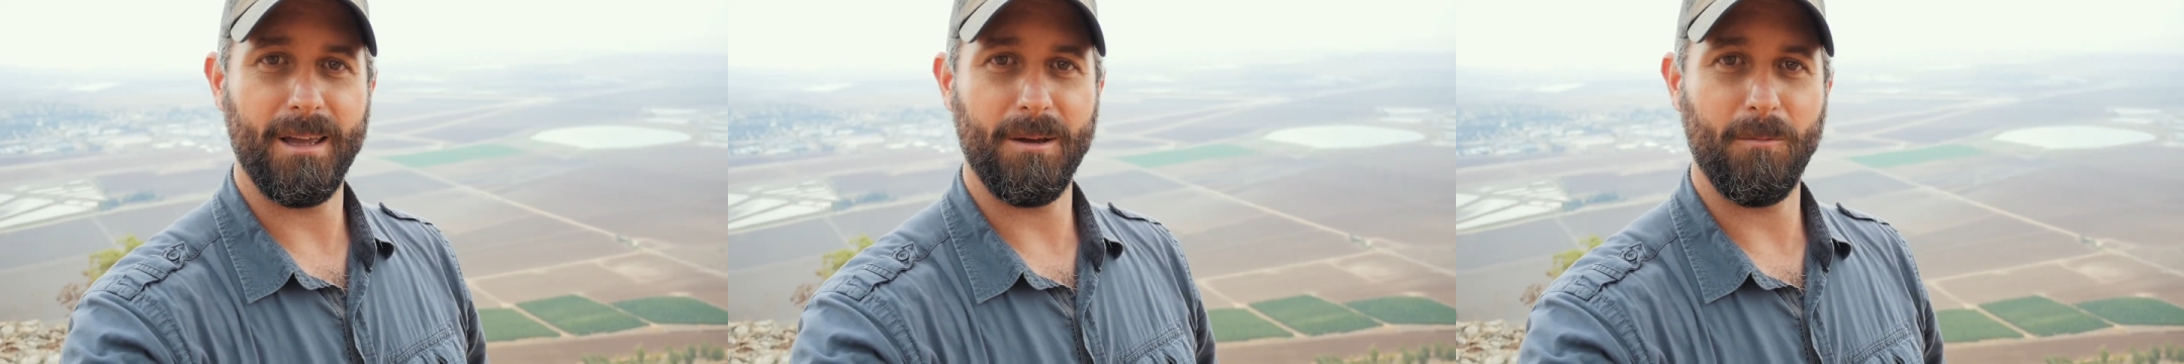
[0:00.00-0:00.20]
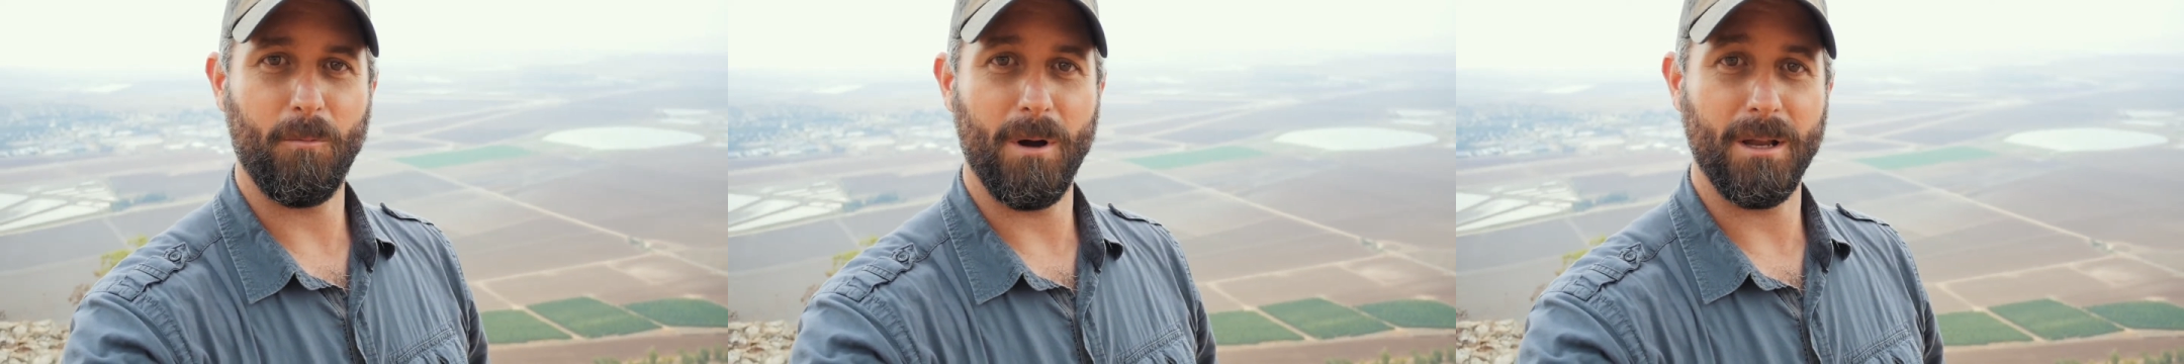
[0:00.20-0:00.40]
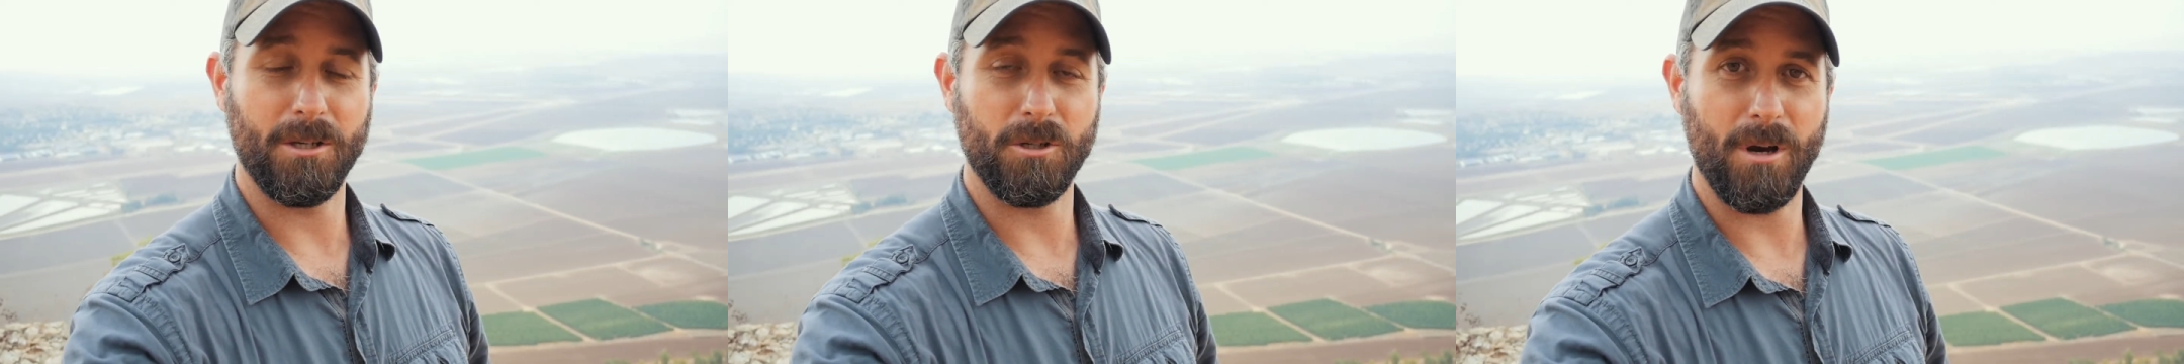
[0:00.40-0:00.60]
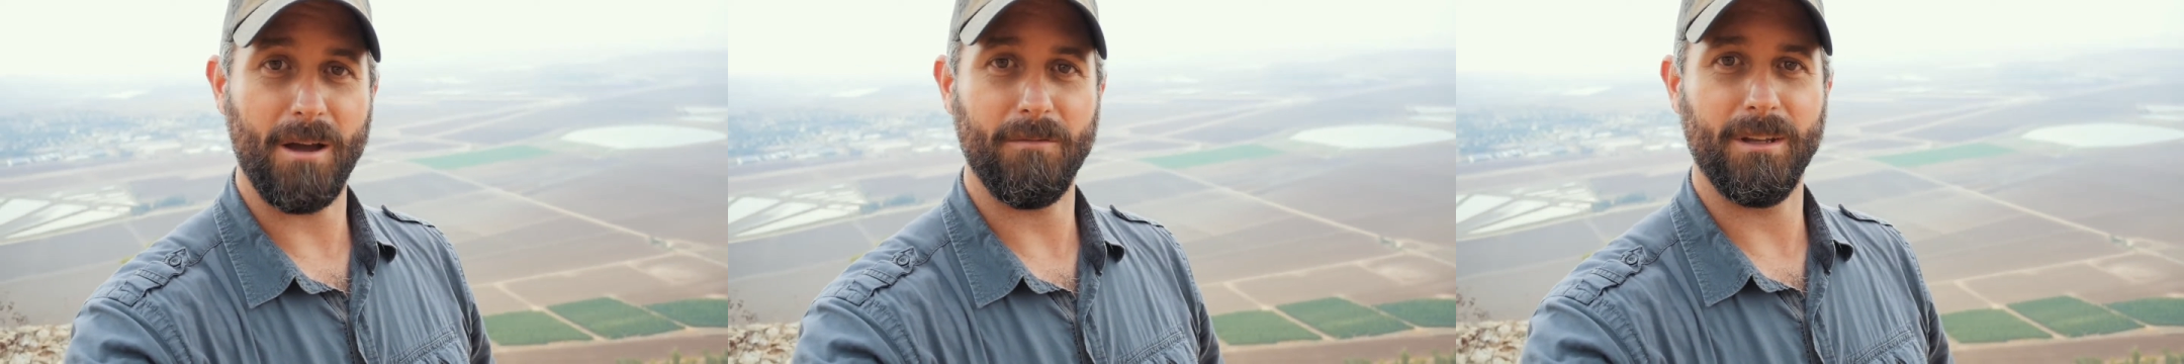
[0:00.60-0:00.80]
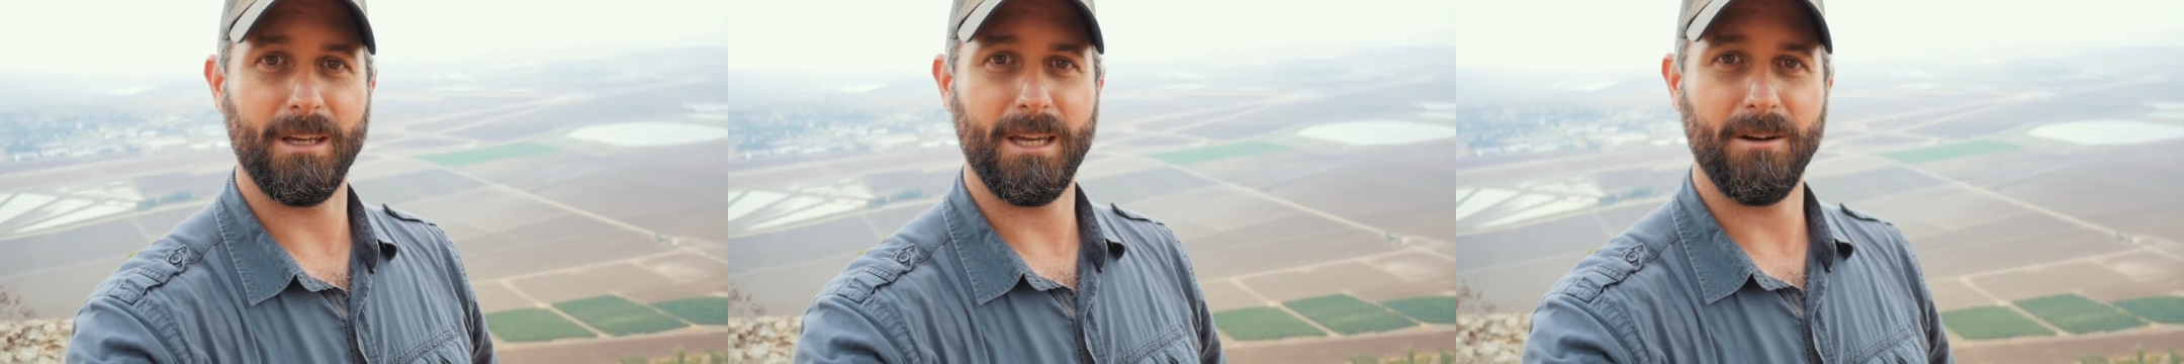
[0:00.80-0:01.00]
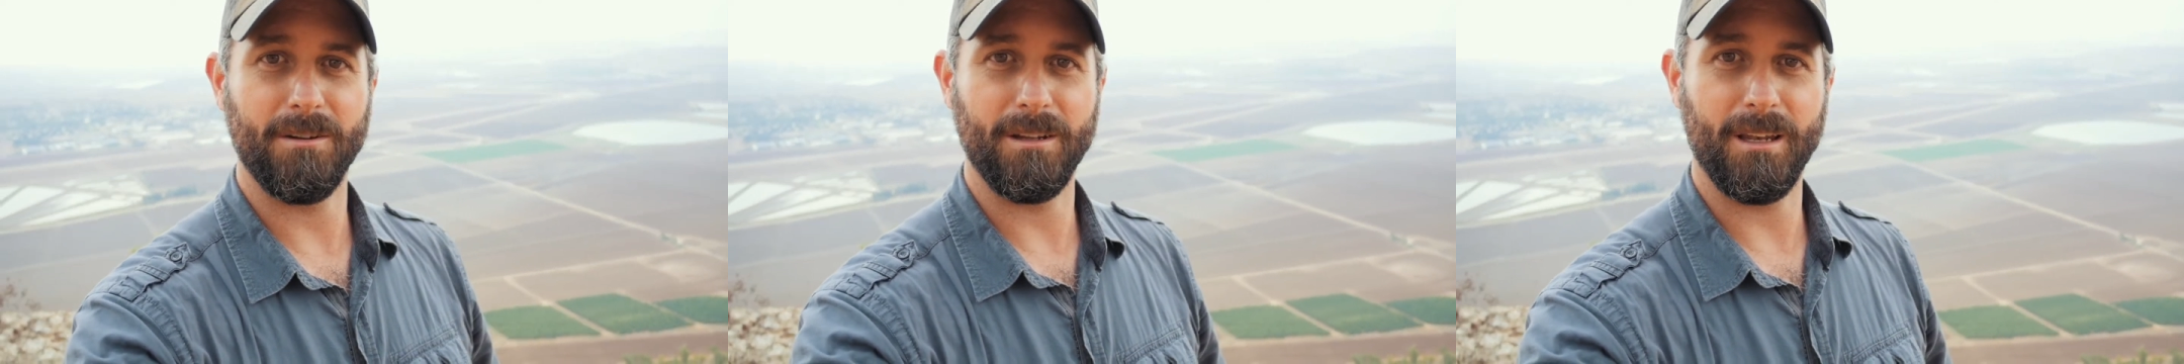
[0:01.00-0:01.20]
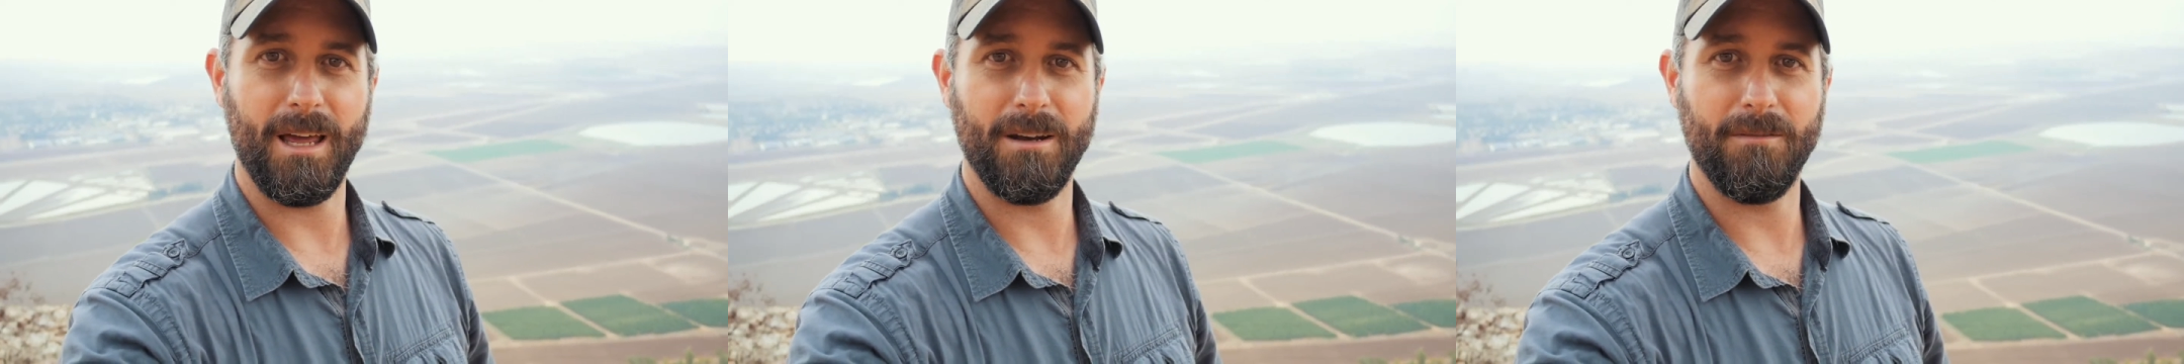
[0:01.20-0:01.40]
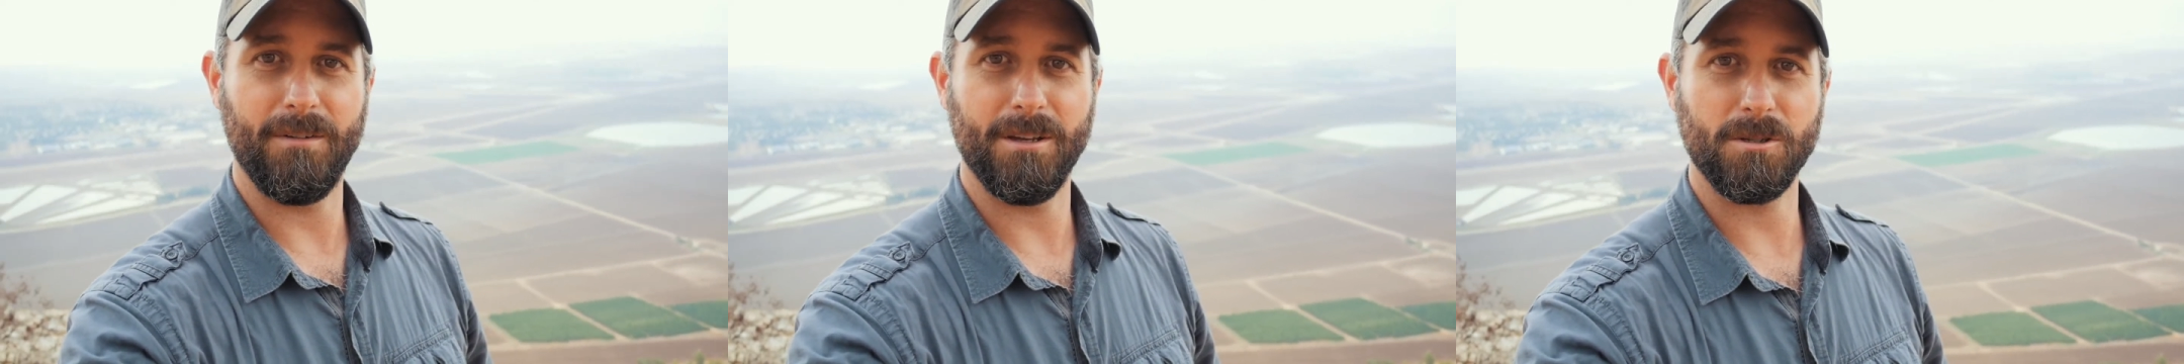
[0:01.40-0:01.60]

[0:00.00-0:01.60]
when traveling here in the land of